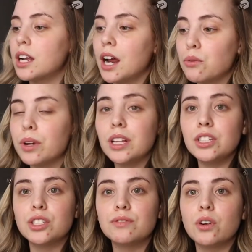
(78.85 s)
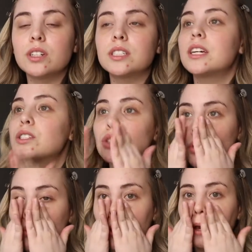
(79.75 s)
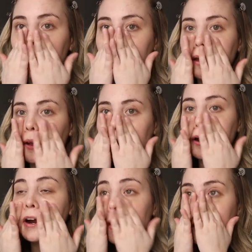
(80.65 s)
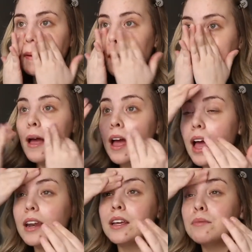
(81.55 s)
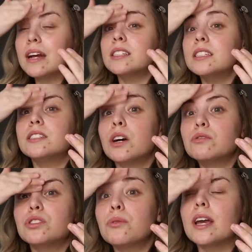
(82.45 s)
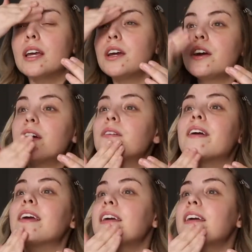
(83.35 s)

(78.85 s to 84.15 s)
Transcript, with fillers: And I really just focus this right here and in my T-zone. So right here and right